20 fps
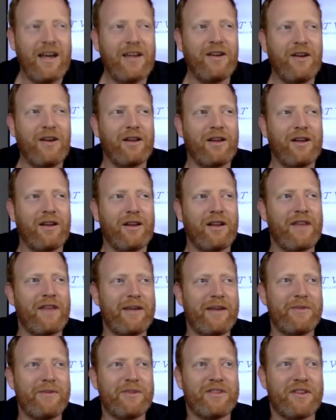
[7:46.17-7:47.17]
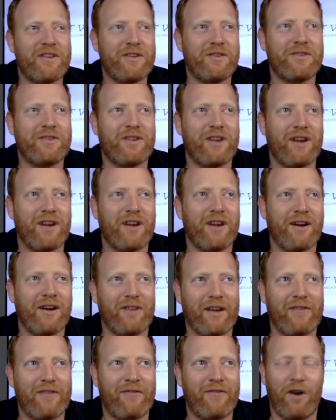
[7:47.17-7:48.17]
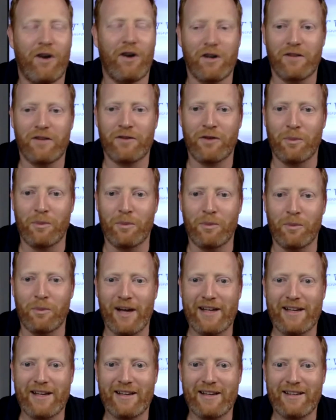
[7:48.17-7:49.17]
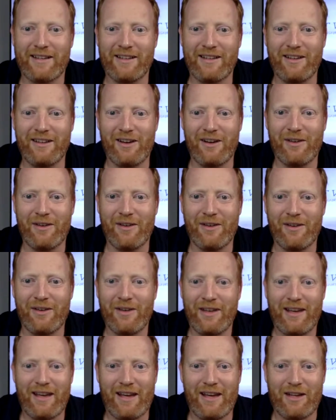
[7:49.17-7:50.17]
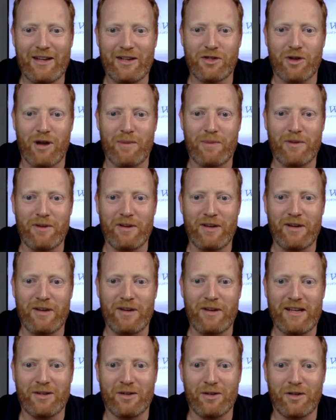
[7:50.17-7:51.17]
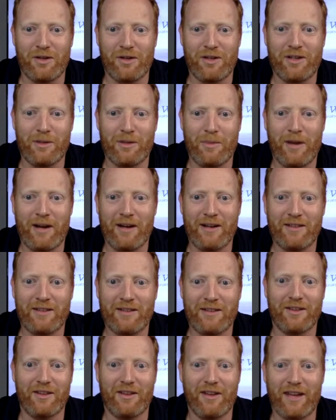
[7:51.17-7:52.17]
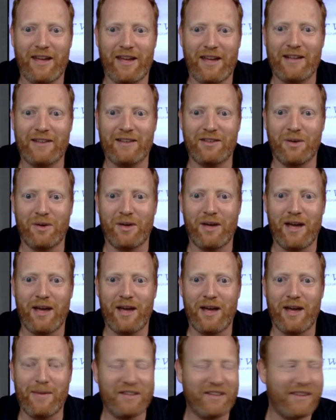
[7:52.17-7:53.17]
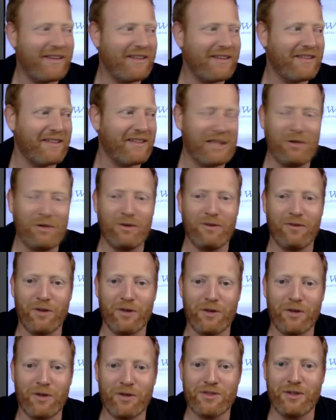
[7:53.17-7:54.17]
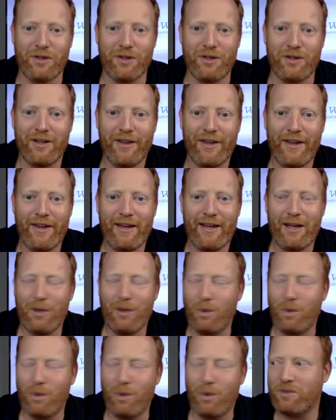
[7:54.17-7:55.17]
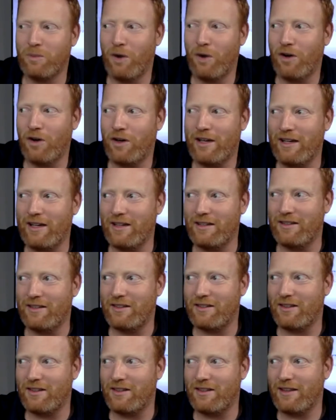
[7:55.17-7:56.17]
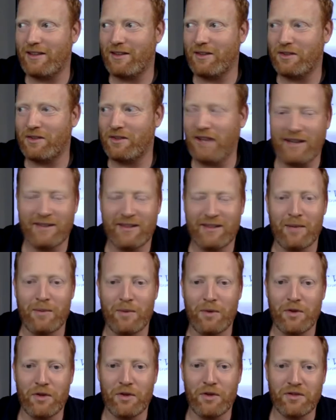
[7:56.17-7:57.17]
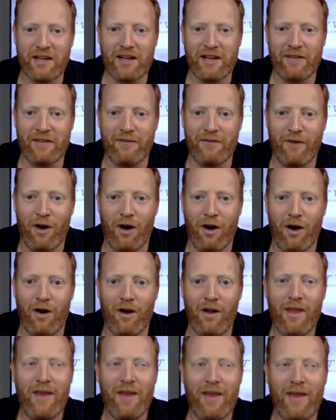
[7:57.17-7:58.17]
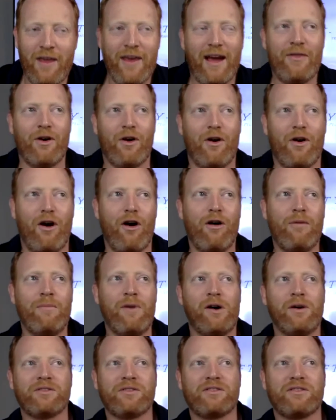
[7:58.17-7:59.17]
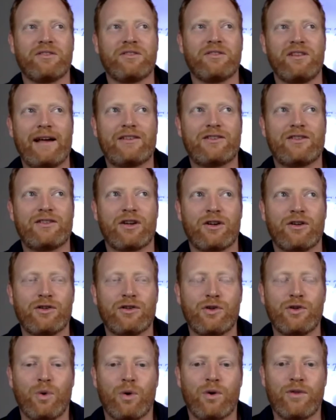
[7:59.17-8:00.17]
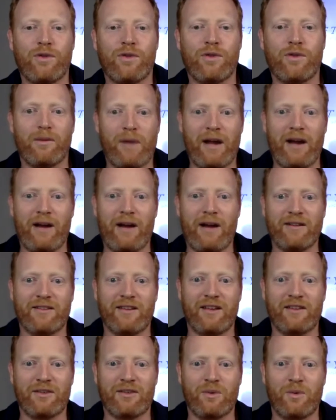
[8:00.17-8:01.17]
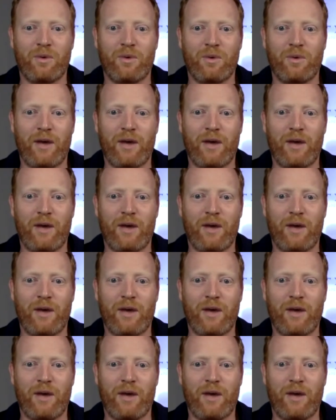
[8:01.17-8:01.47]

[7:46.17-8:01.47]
I love that image that you share of like falling off your bike, and you scrape your knee and you're looking to your parents and they're like, "Hey, it's okay." Because I think it's like universal with small kids. It's like they'll take a tumble, they'll take a fall, and they'll almost like turn toward their parents as a way of